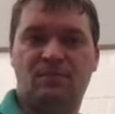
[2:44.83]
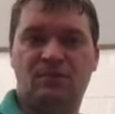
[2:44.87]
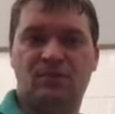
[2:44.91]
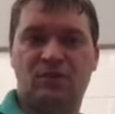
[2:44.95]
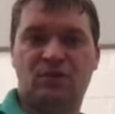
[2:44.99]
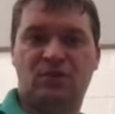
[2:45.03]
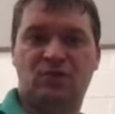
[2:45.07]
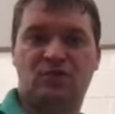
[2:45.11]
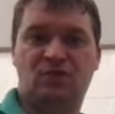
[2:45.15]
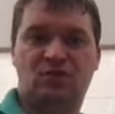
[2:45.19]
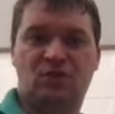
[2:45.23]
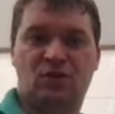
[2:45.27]

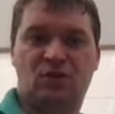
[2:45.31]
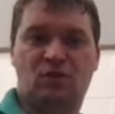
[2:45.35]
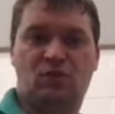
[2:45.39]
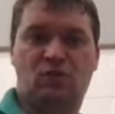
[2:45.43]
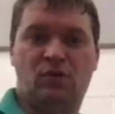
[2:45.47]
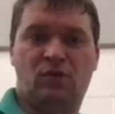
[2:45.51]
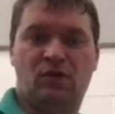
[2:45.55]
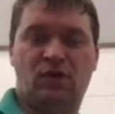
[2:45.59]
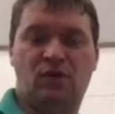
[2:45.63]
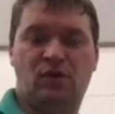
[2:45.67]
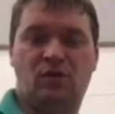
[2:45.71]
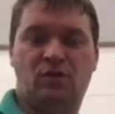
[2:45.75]
to start
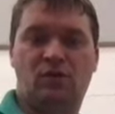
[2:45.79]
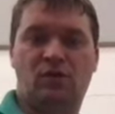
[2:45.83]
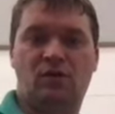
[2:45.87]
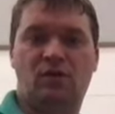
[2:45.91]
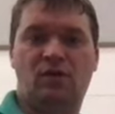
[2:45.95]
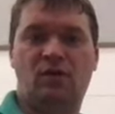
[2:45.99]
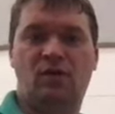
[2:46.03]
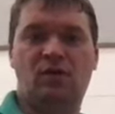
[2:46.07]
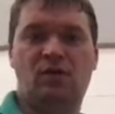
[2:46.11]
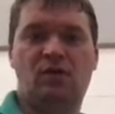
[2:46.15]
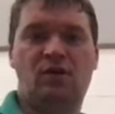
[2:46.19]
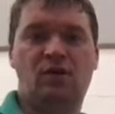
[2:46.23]
working on
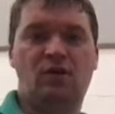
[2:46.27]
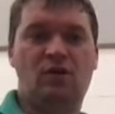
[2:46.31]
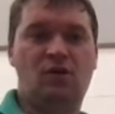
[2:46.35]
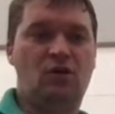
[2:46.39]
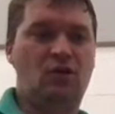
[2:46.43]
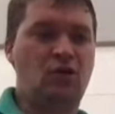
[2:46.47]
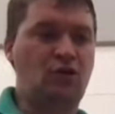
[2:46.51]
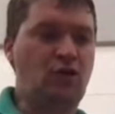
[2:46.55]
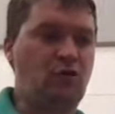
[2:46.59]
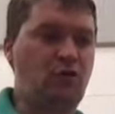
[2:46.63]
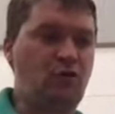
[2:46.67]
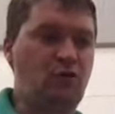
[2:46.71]

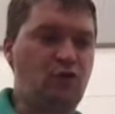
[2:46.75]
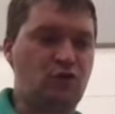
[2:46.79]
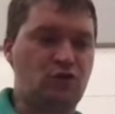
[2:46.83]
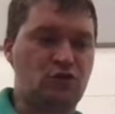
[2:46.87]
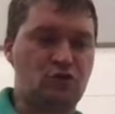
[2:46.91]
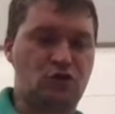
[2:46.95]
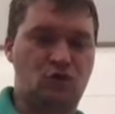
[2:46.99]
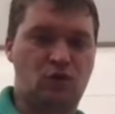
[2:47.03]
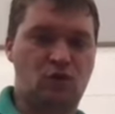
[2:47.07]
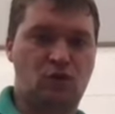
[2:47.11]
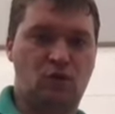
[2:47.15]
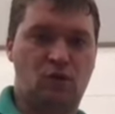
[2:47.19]
our
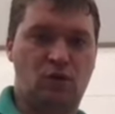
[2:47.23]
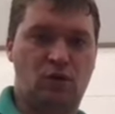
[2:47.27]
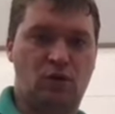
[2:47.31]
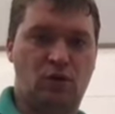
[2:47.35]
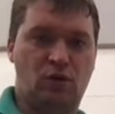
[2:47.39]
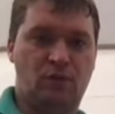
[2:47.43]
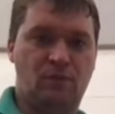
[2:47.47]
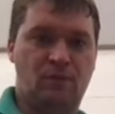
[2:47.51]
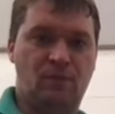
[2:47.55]
first chord.